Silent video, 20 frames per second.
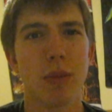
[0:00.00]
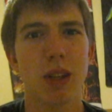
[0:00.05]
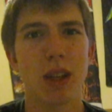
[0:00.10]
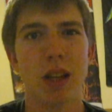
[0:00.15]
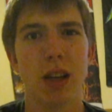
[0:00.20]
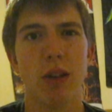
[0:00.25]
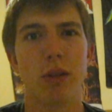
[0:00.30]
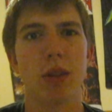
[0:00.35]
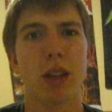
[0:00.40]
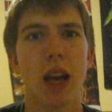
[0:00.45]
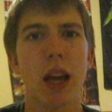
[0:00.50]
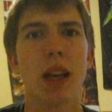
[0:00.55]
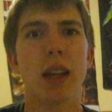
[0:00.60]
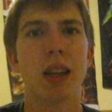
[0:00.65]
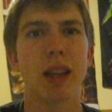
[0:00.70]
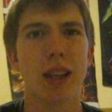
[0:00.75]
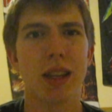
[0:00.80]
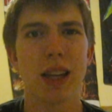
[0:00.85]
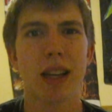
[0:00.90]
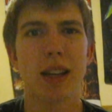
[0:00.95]
you know, get
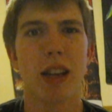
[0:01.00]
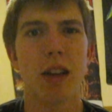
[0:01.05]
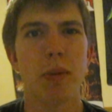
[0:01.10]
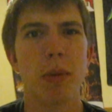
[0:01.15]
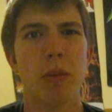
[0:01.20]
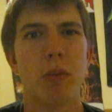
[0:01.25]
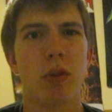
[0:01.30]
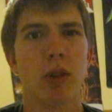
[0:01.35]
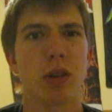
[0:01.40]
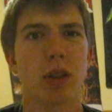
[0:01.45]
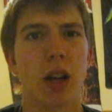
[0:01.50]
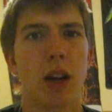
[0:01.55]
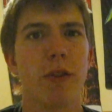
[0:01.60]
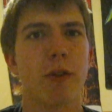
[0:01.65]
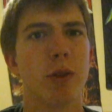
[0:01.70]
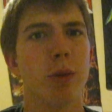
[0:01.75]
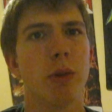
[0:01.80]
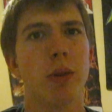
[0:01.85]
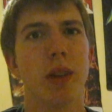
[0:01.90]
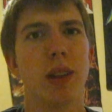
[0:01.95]
a little bit more
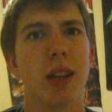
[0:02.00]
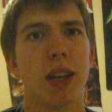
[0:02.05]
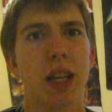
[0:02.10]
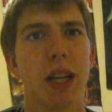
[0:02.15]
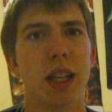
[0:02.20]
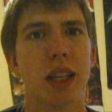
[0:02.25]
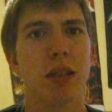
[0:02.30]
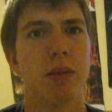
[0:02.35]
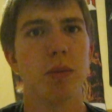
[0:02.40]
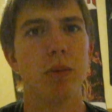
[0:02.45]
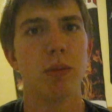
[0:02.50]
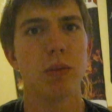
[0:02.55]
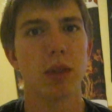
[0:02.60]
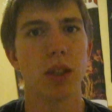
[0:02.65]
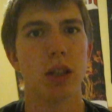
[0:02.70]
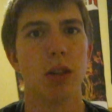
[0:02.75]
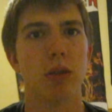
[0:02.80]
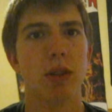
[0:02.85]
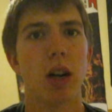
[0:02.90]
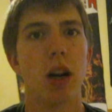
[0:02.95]
comfortable with it, get,
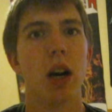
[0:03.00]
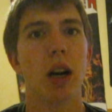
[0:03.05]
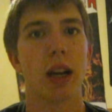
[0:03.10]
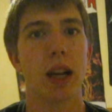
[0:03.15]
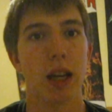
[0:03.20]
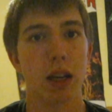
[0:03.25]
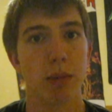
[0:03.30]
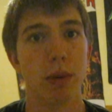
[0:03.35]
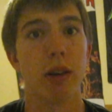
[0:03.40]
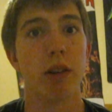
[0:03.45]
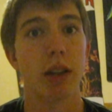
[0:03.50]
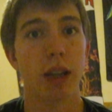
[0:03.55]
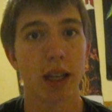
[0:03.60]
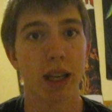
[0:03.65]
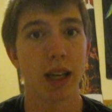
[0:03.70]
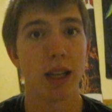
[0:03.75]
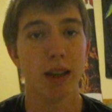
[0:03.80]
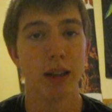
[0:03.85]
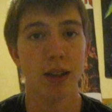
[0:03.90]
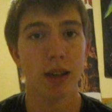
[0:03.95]
you know, talking about it,
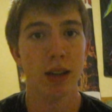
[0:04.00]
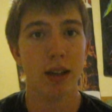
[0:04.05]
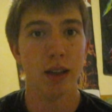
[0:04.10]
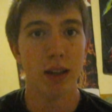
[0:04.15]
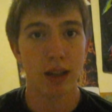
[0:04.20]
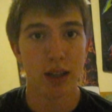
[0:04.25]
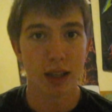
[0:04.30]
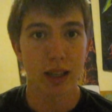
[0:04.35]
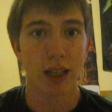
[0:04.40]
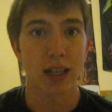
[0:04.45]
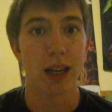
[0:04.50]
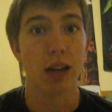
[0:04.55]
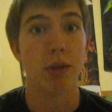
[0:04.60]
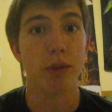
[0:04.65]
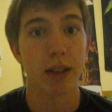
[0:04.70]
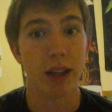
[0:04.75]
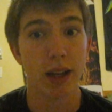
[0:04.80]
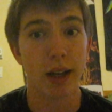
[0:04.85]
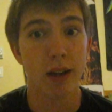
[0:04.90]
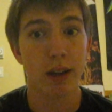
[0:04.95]
get
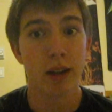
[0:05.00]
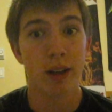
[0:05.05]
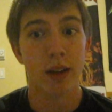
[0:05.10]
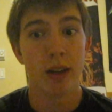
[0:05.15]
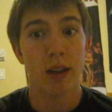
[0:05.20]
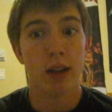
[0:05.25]
out there.